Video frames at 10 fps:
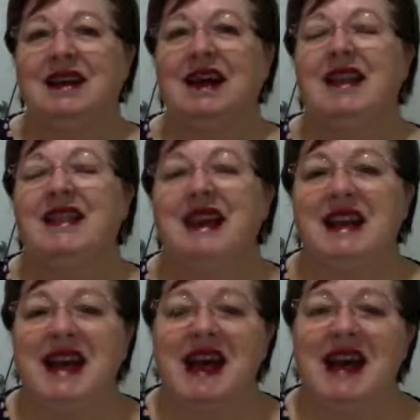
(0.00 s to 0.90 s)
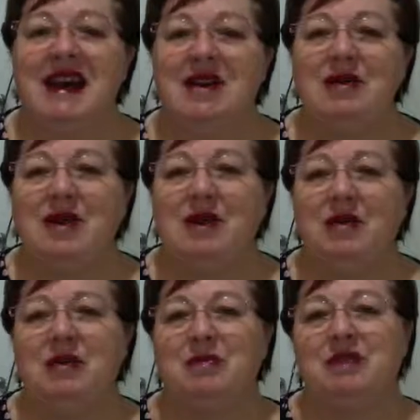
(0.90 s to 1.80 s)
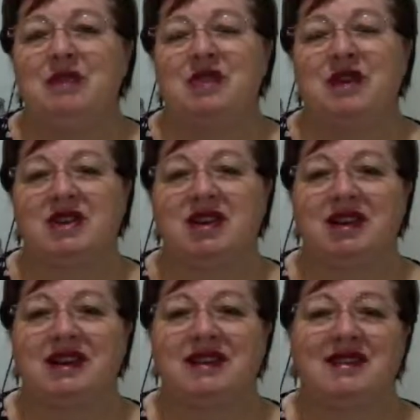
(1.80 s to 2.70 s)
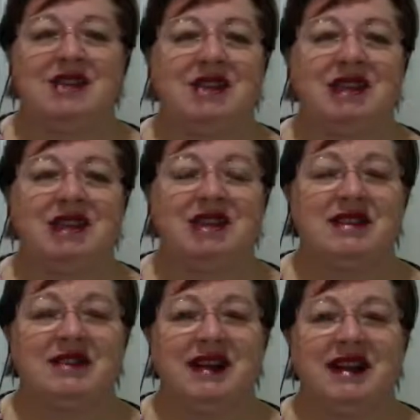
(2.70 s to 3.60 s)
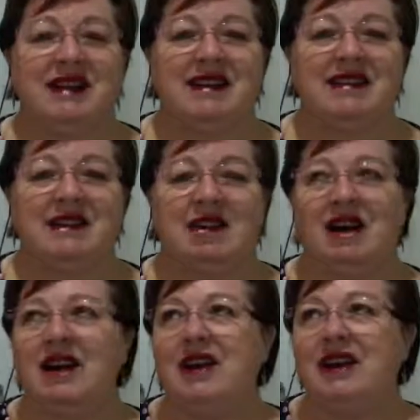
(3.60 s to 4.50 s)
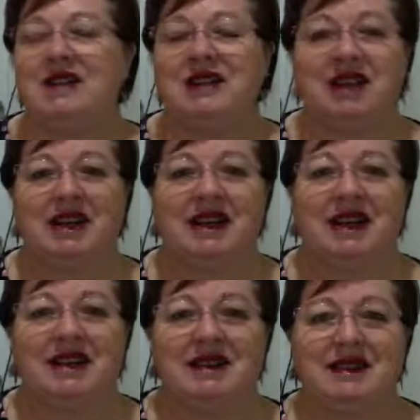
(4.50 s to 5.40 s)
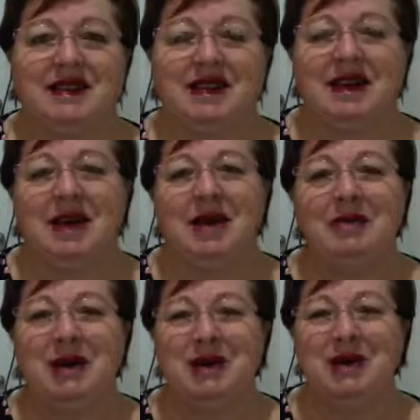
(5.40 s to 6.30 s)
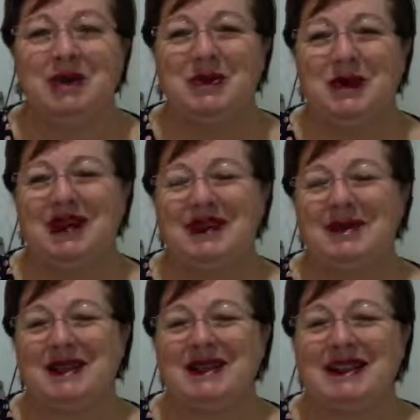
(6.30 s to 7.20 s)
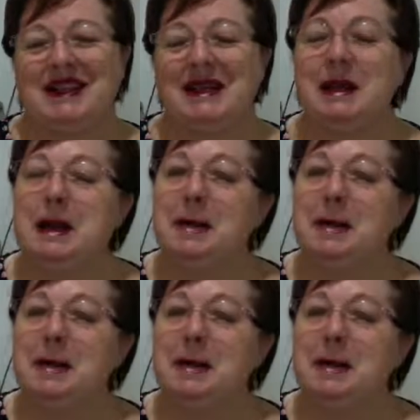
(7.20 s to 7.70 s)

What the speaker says: And then how do I want to put structure and strategies around that so I don't have to go down those emotional pathways again?